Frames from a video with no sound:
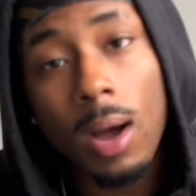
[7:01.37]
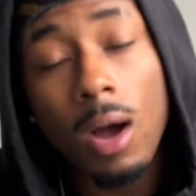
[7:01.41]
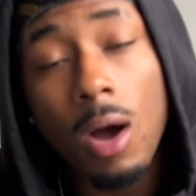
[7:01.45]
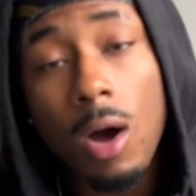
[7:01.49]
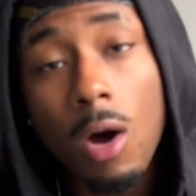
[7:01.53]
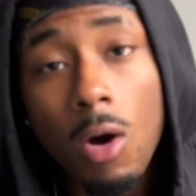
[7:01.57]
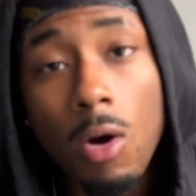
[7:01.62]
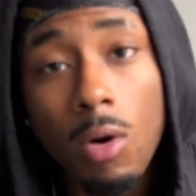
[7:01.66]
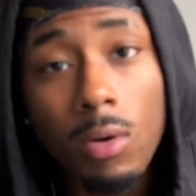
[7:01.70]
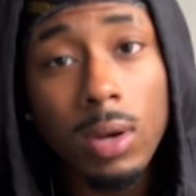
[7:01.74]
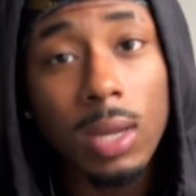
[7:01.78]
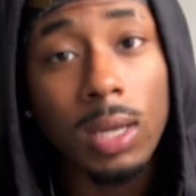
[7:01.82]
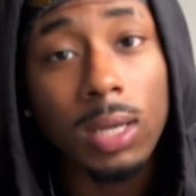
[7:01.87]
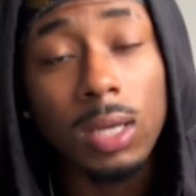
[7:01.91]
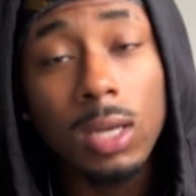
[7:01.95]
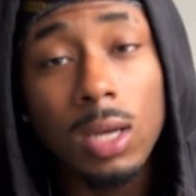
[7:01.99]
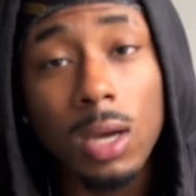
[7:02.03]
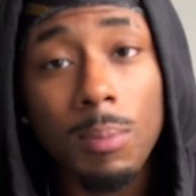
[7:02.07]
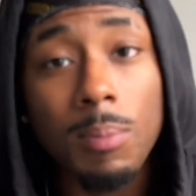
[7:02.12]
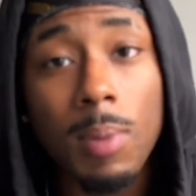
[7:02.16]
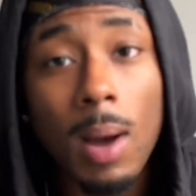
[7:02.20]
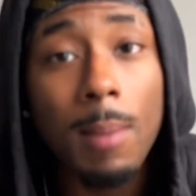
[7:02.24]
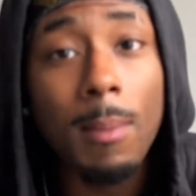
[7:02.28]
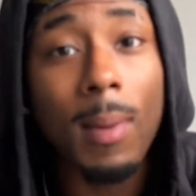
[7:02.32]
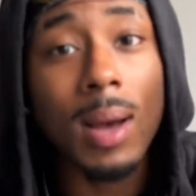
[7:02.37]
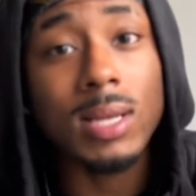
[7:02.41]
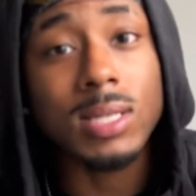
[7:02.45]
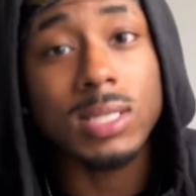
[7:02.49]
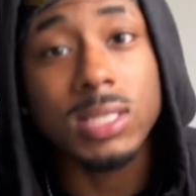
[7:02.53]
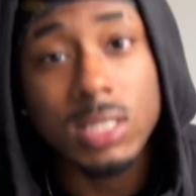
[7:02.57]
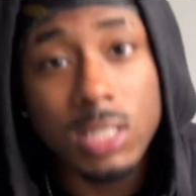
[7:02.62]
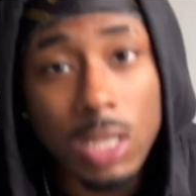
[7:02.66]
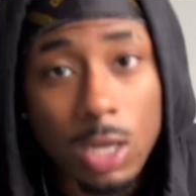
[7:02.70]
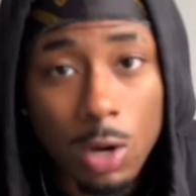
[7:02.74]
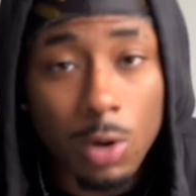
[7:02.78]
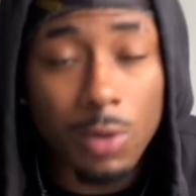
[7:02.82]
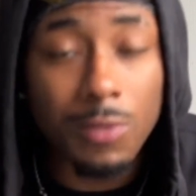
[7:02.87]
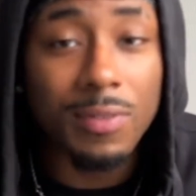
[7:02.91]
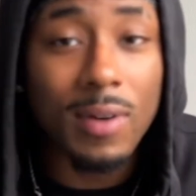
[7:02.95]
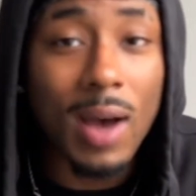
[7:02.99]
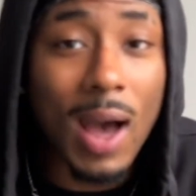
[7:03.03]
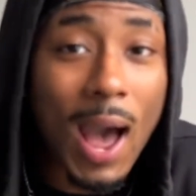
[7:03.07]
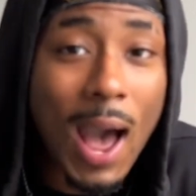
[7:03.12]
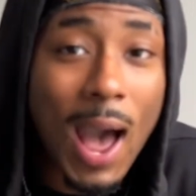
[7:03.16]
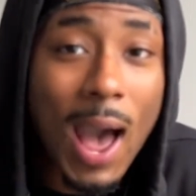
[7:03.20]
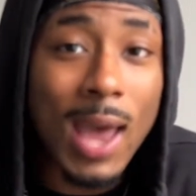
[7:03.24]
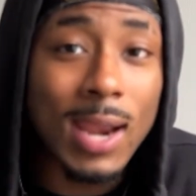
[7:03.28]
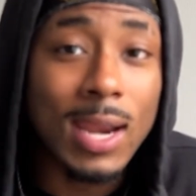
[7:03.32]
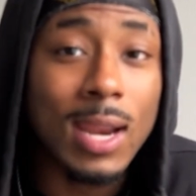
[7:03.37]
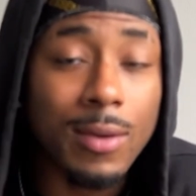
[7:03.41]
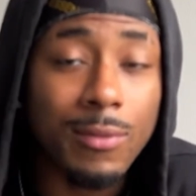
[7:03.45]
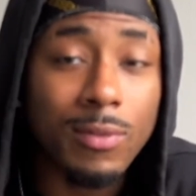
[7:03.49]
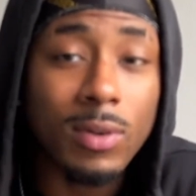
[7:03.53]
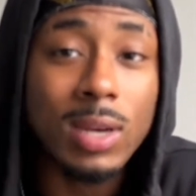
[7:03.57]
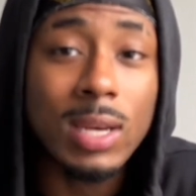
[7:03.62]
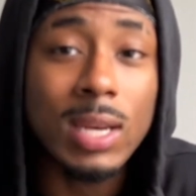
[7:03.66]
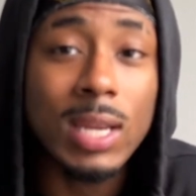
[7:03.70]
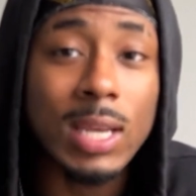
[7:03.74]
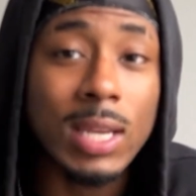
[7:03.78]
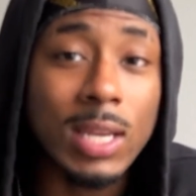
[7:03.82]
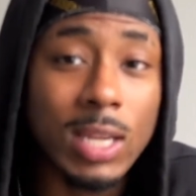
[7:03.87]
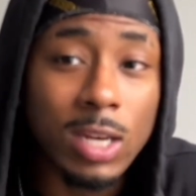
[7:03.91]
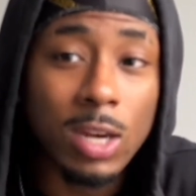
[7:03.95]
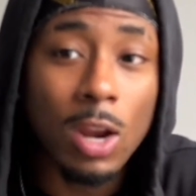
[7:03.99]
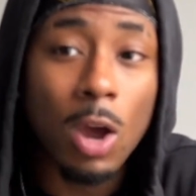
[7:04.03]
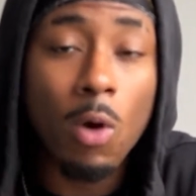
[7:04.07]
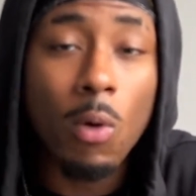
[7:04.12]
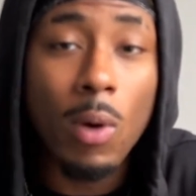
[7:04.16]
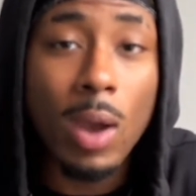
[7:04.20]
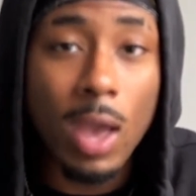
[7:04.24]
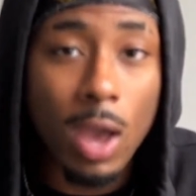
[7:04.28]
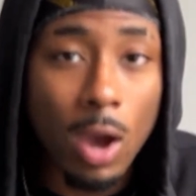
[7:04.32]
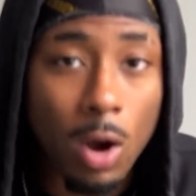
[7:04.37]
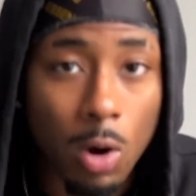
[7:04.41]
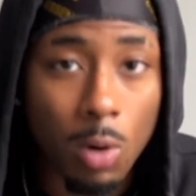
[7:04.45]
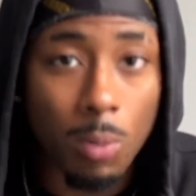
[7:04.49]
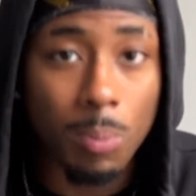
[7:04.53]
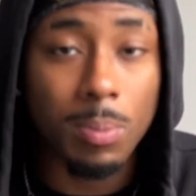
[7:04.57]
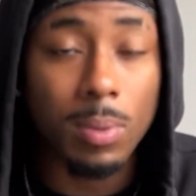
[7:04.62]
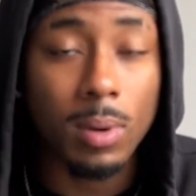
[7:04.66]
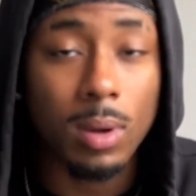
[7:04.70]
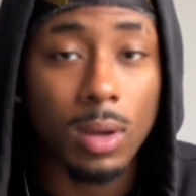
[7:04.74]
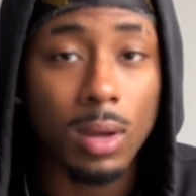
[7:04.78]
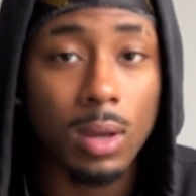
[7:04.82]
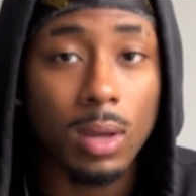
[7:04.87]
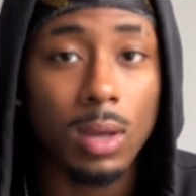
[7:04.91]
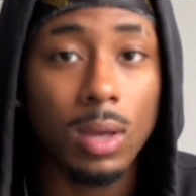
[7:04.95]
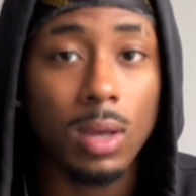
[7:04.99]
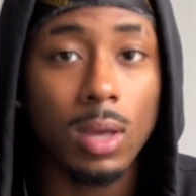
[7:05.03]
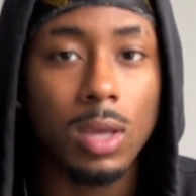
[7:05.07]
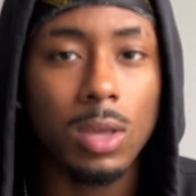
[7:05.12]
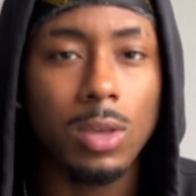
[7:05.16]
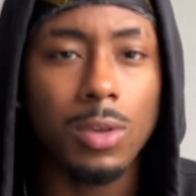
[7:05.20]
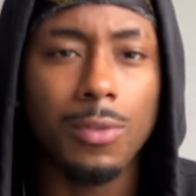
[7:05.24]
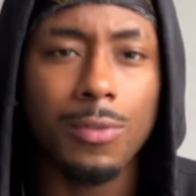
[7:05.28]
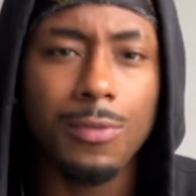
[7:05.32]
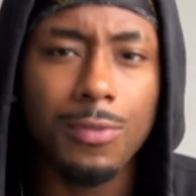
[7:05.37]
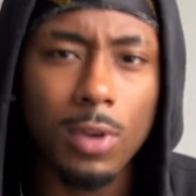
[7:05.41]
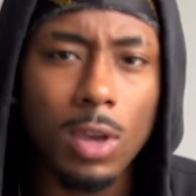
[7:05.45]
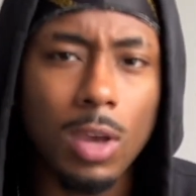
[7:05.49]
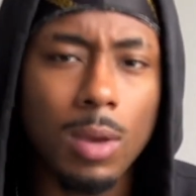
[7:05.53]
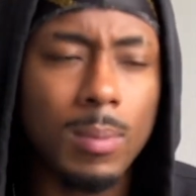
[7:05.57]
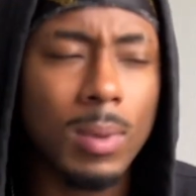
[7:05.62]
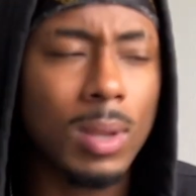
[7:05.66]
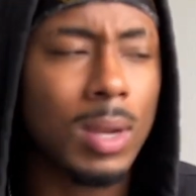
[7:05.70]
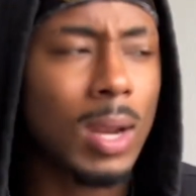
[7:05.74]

own and good by myself. I never needed no help. You feel me?